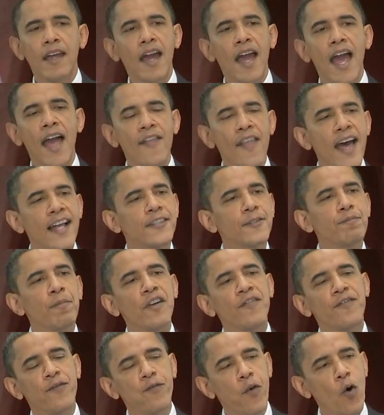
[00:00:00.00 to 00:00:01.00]
And that's
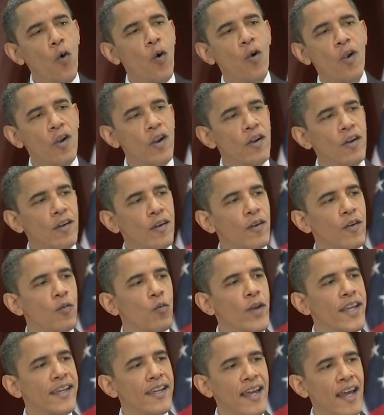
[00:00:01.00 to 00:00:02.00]
before
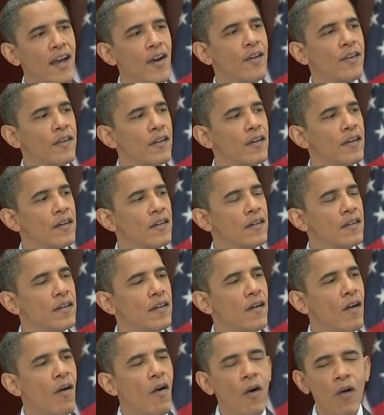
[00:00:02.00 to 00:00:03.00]
we count
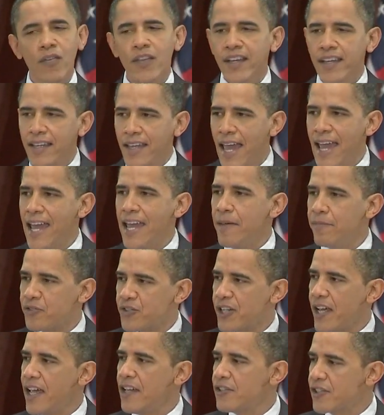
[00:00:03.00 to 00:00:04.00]
all the
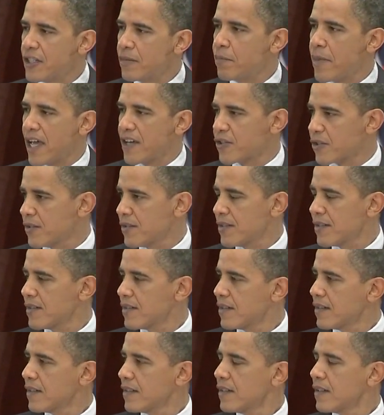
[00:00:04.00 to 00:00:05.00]
game-changing measures
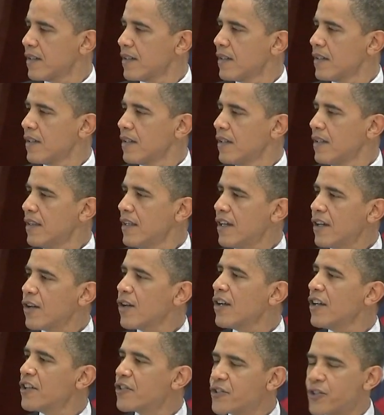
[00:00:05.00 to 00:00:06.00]
that are
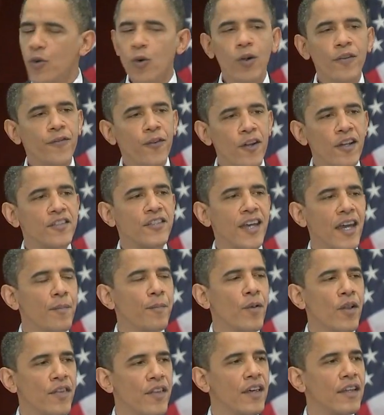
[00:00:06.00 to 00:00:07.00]
going to assure, for
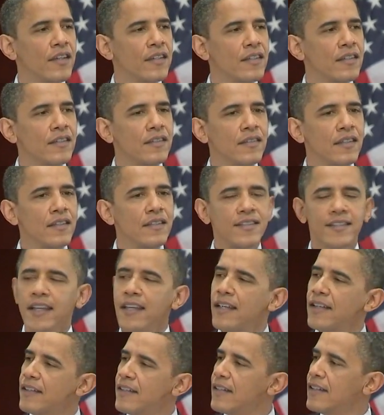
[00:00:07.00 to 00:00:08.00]
example, that
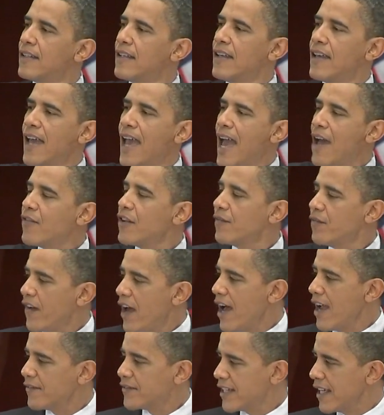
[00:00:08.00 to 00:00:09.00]
instead of having
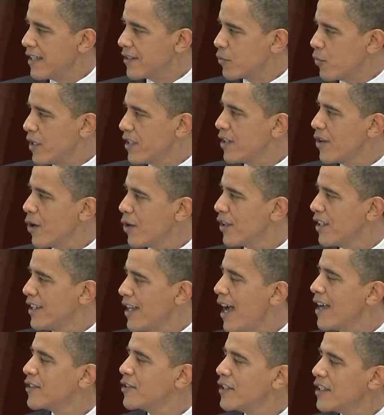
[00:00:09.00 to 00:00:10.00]
5 tests when you go to the
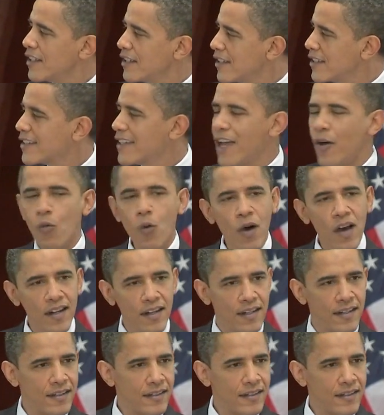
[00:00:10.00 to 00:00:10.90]
doctor, you just get 1.